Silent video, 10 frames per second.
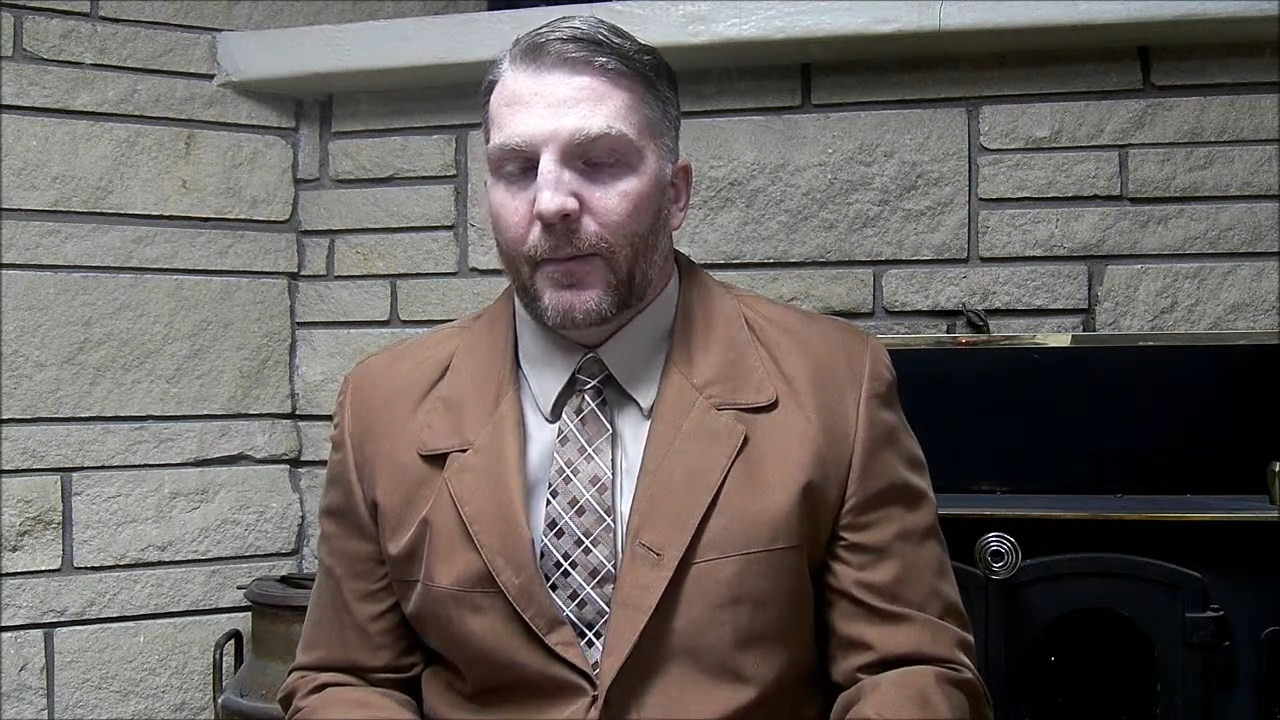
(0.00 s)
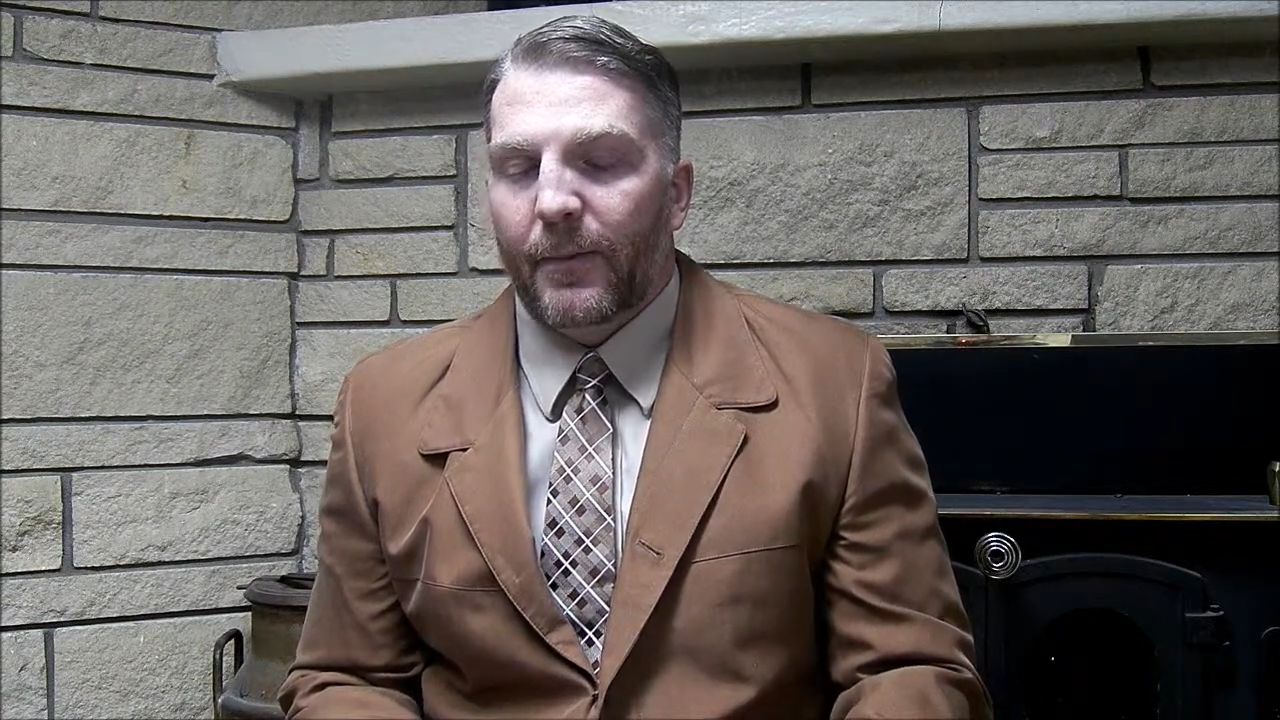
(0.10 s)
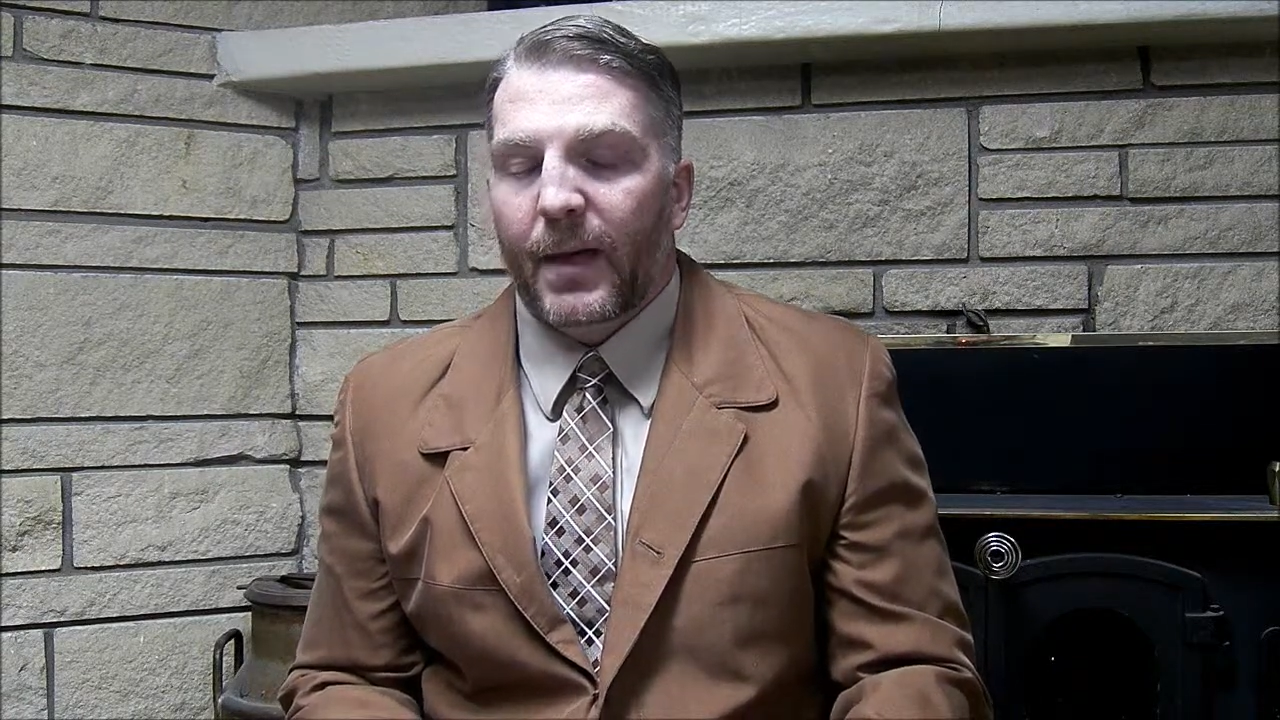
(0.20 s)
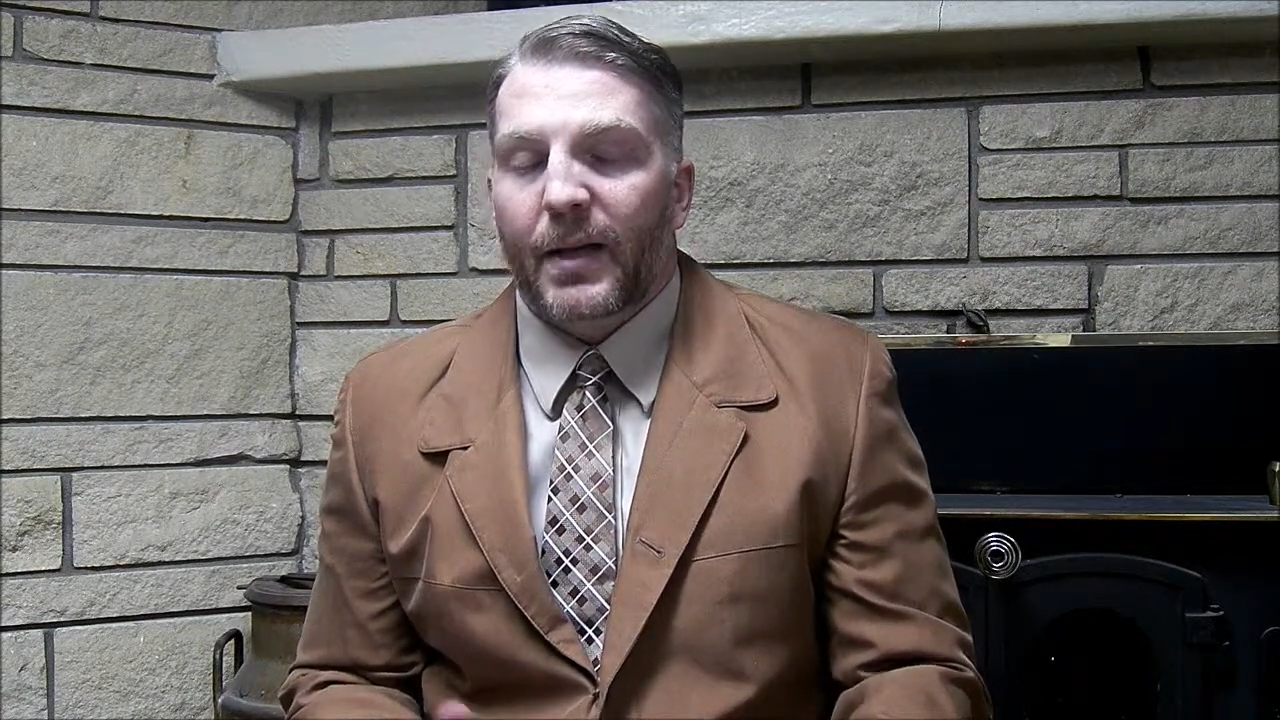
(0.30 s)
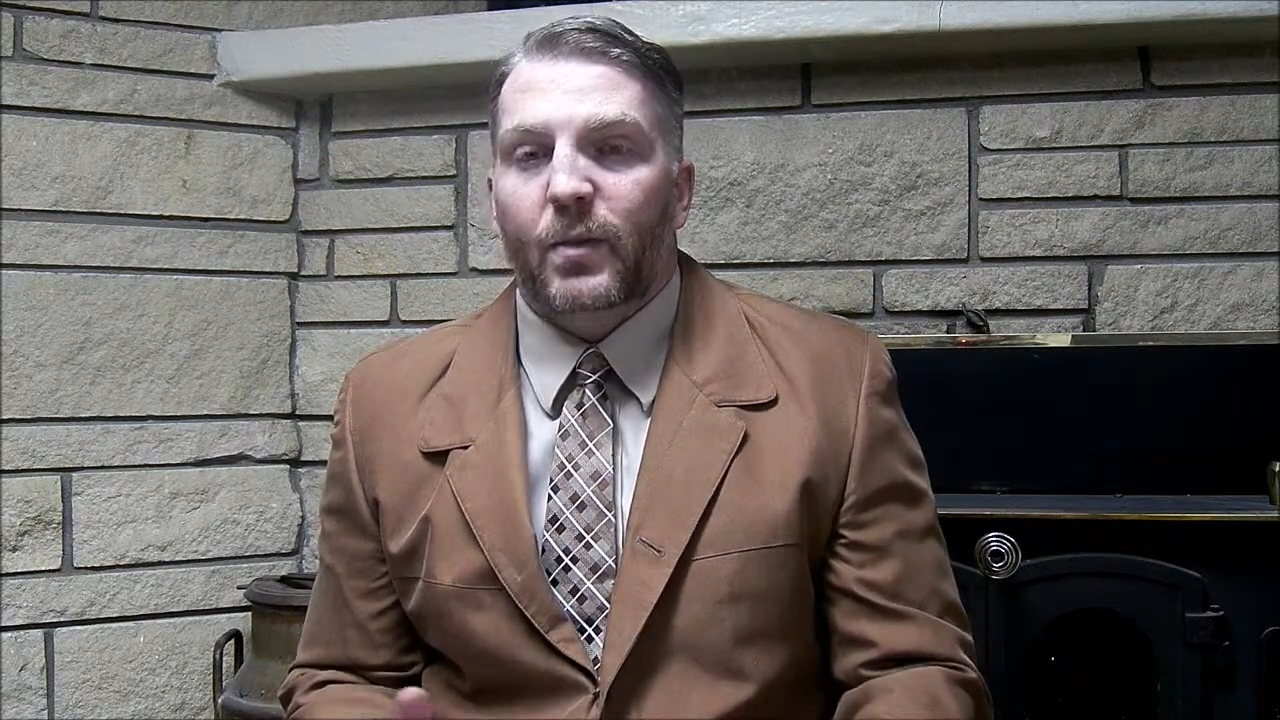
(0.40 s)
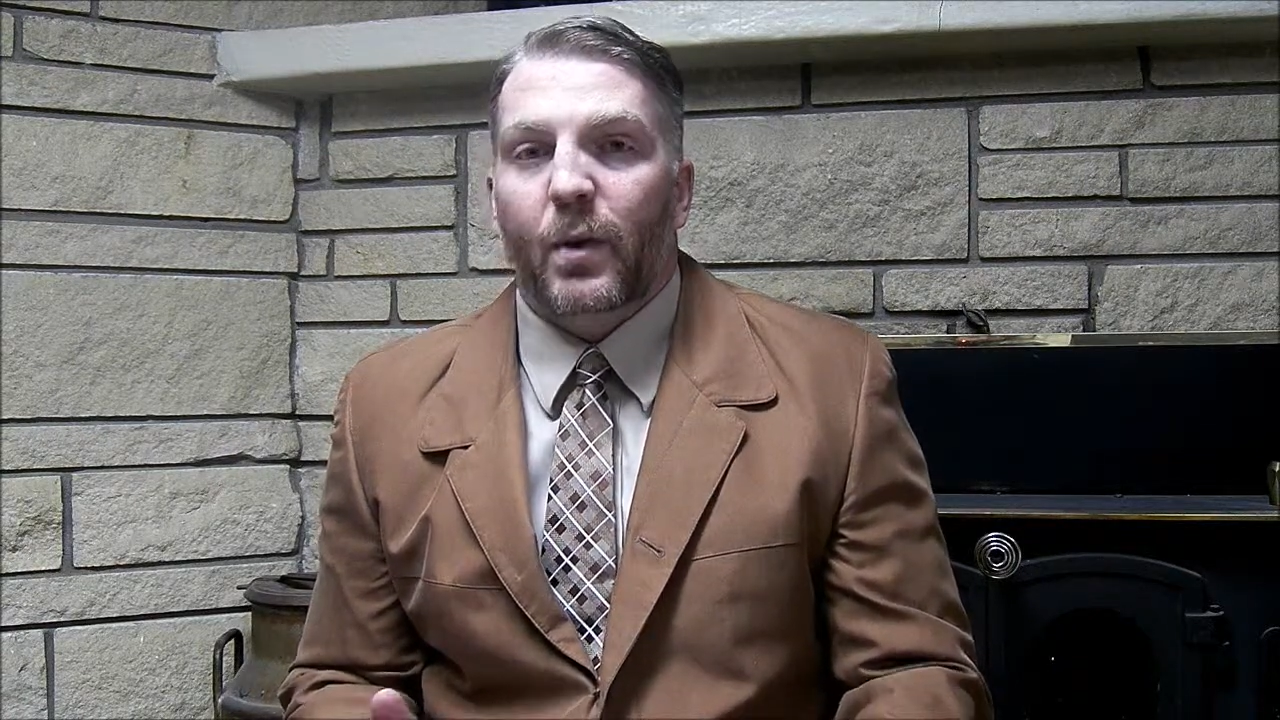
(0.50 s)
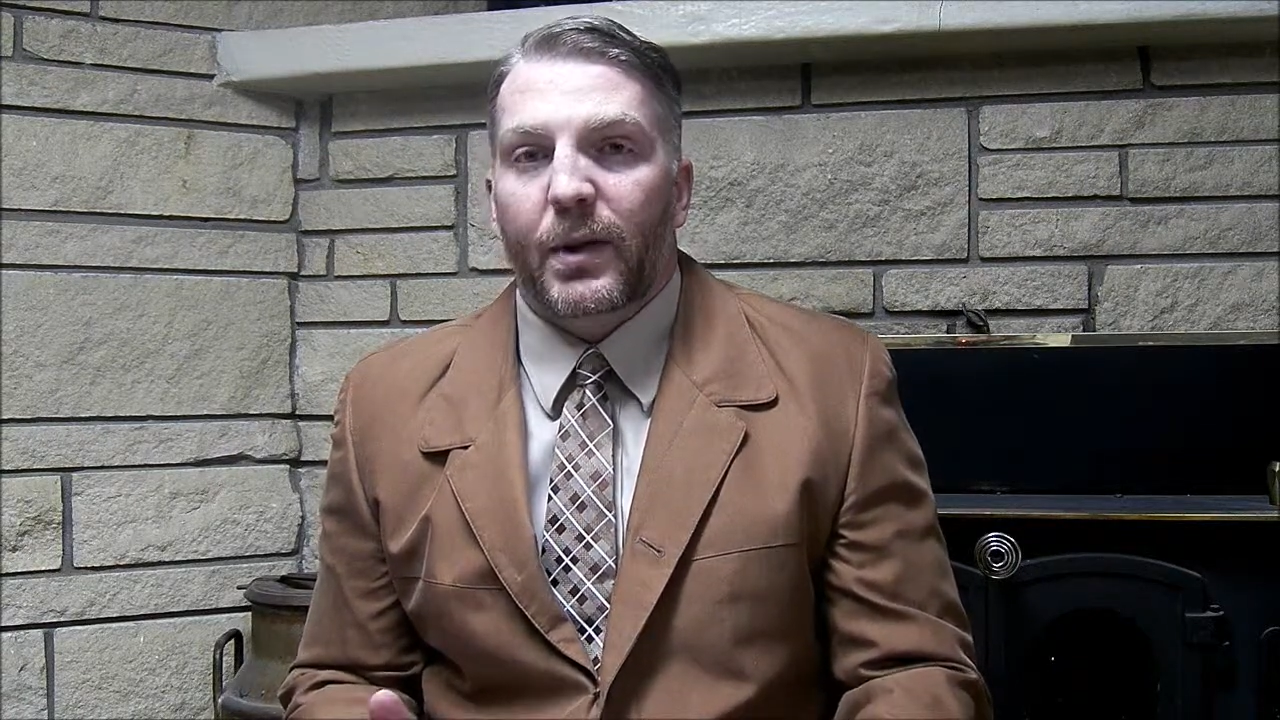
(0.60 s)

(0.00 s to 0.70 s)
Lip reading: That's one